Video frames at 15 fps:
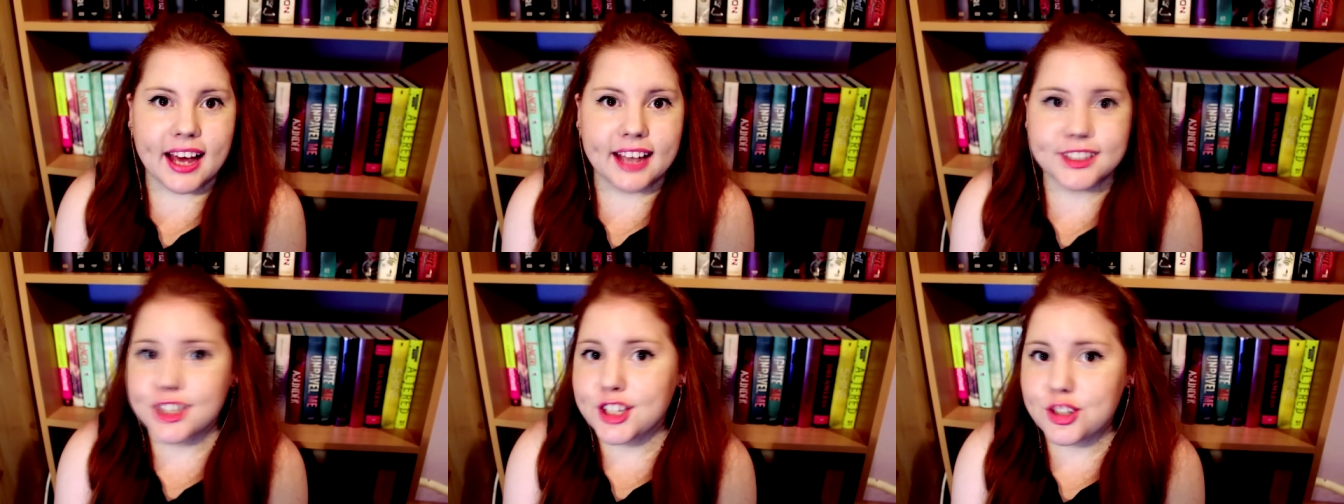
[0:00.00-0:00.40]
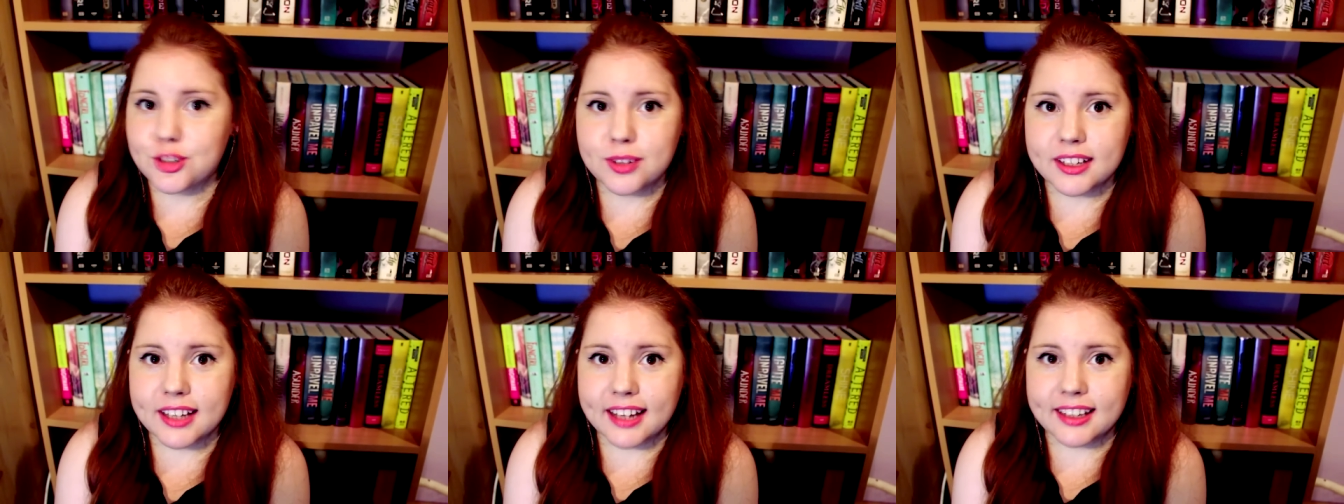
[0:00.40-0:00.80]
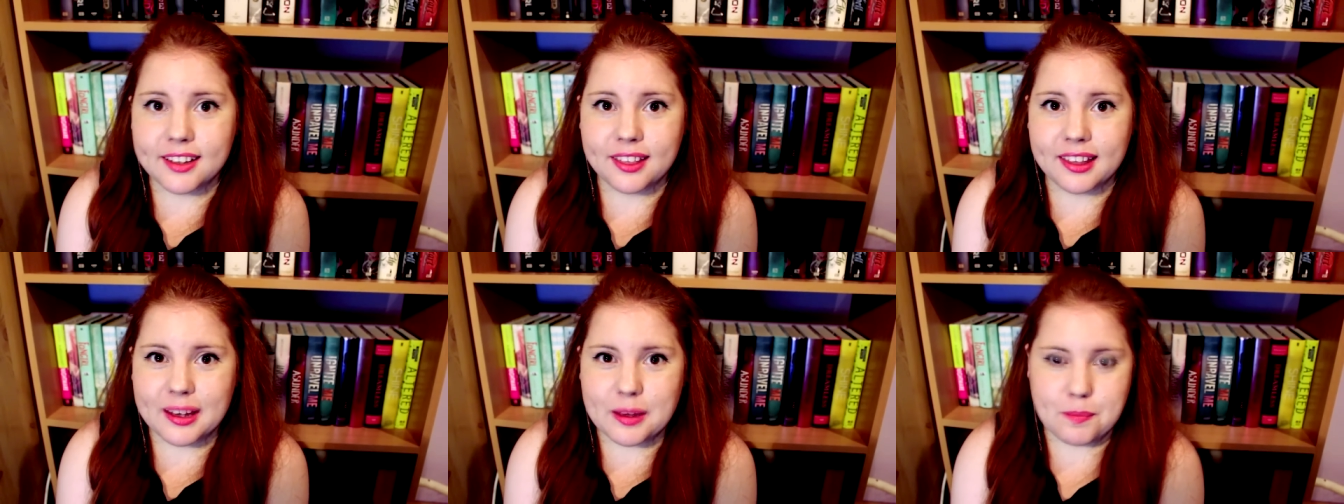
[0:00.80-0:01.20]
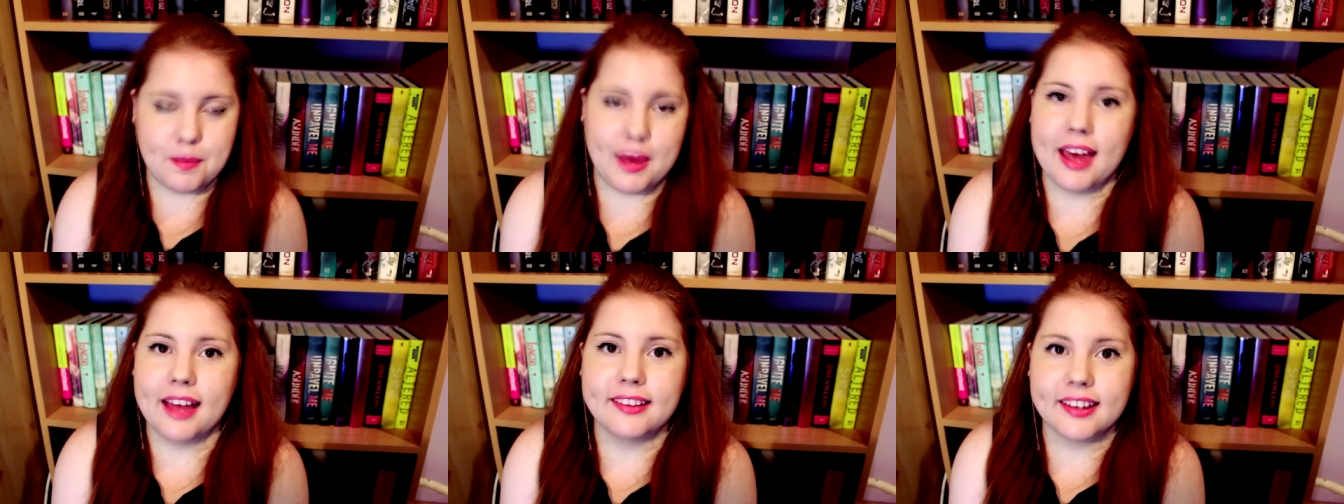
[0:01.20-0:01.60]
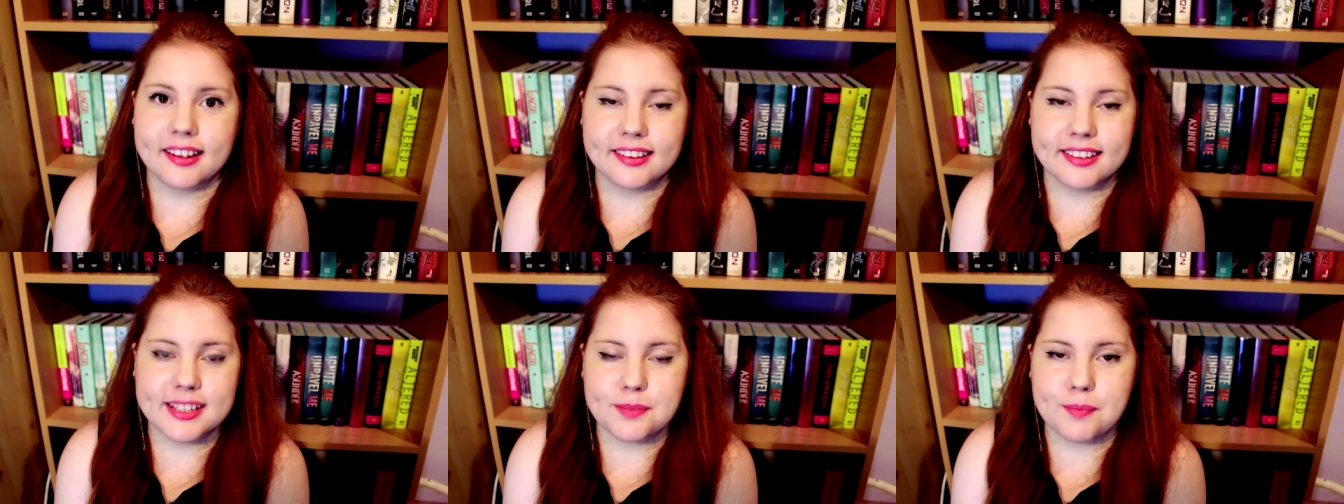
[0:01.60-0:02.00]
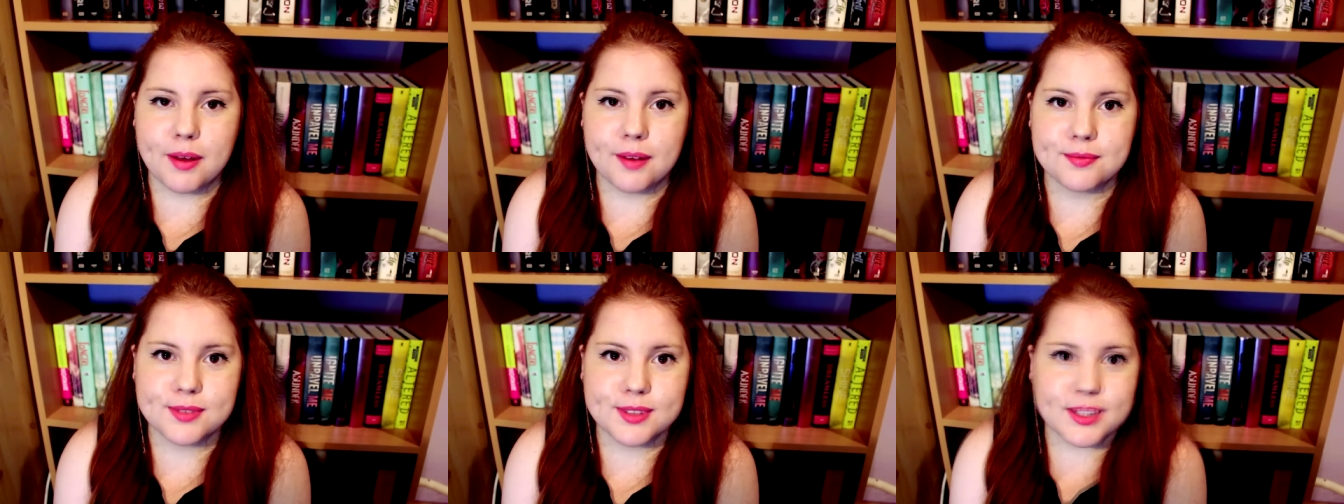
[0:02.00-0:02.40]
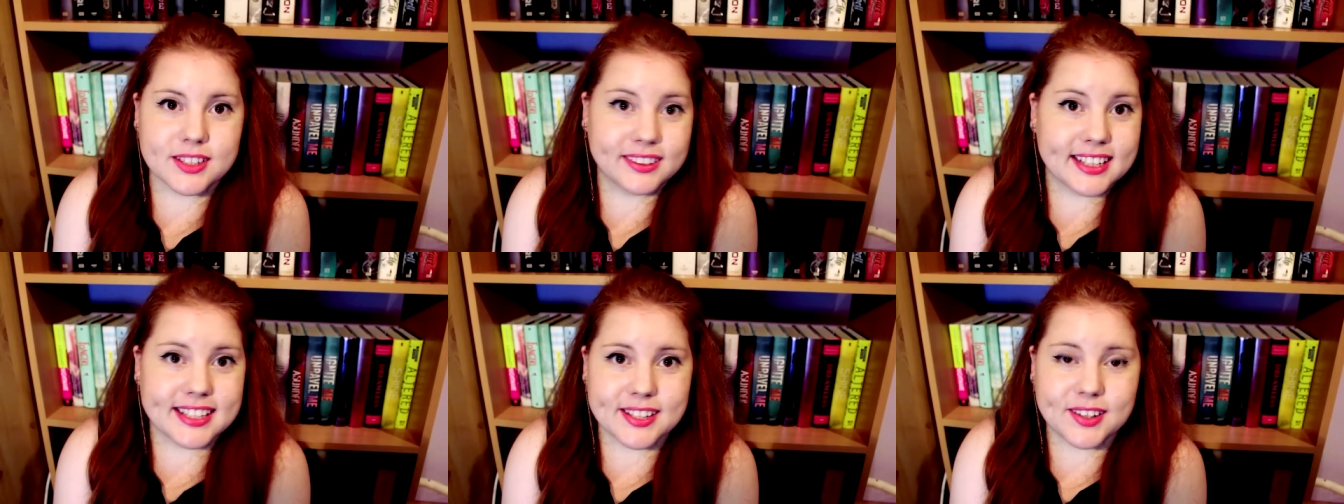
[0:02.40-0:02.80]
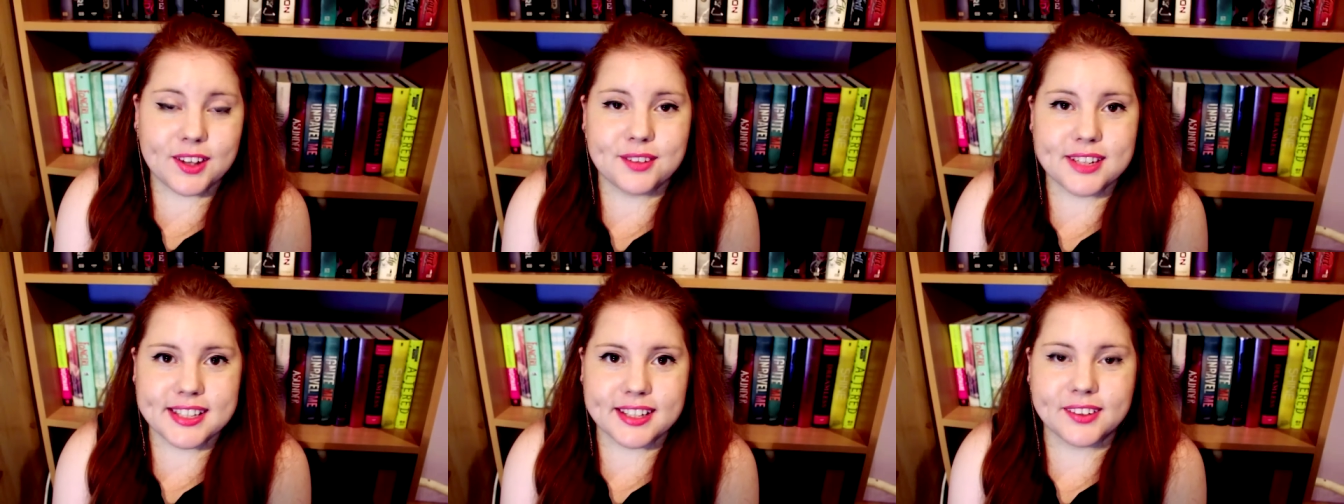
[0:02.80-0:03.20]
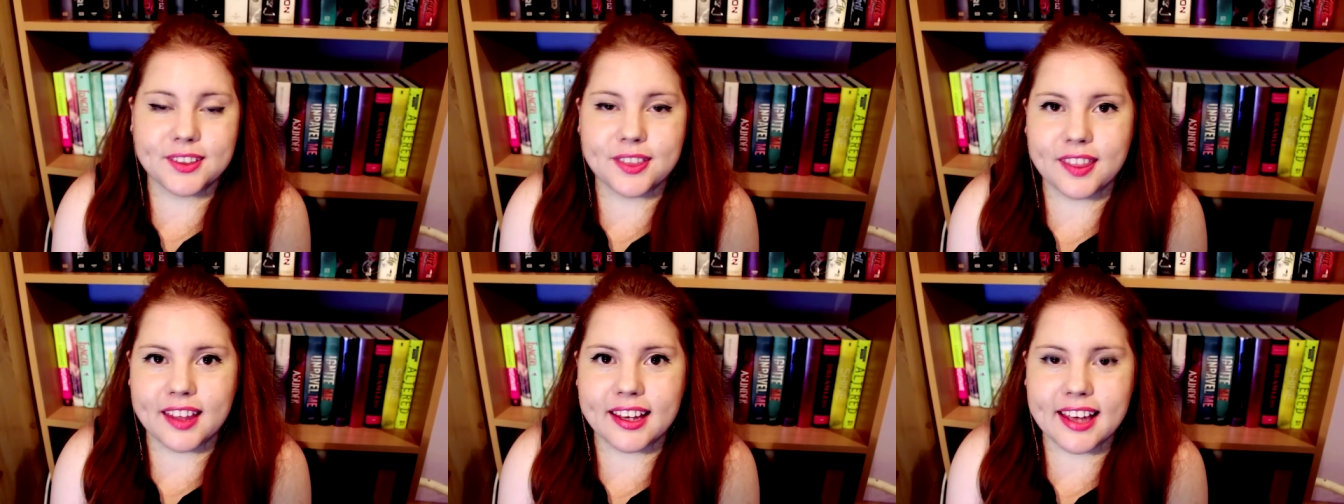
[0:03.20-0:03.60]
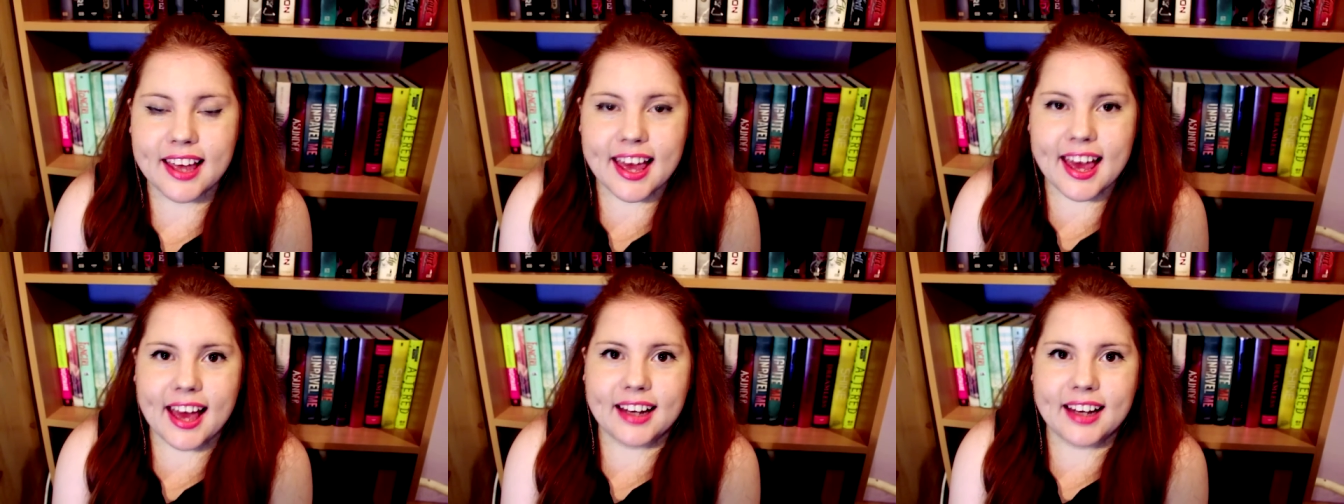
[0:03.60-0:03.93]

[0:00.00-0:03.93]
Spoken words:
I didn't read anything bad this month, so that's always a good thing.